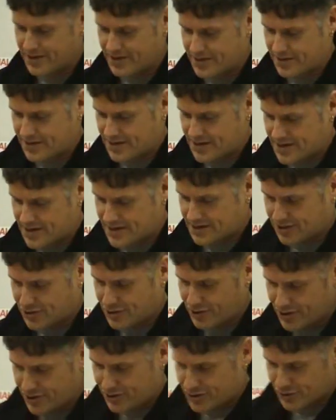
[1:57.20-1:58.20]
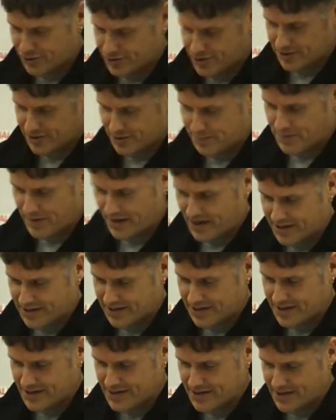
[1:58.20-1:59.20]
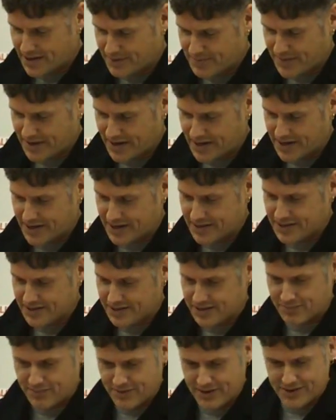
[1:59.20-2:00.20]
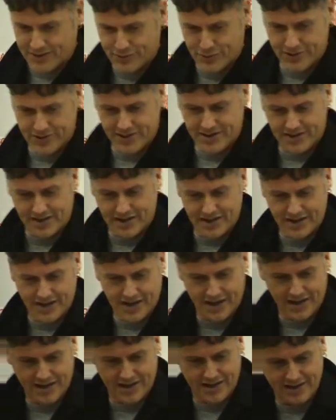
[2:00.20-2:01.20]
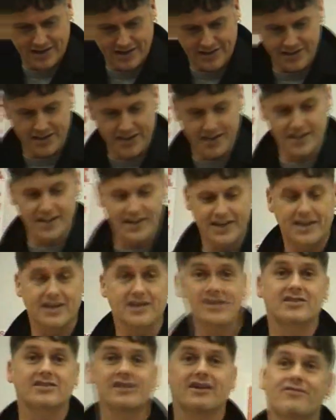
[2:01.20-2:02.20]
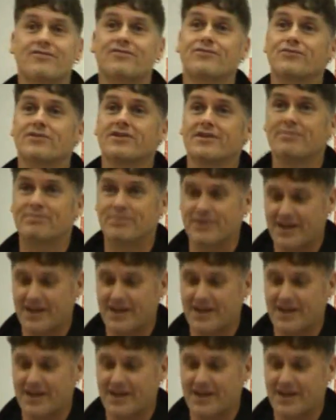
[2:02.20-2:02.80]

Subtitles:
with the Scottish Socialist Party, a party that's been known to leak like a sieve with the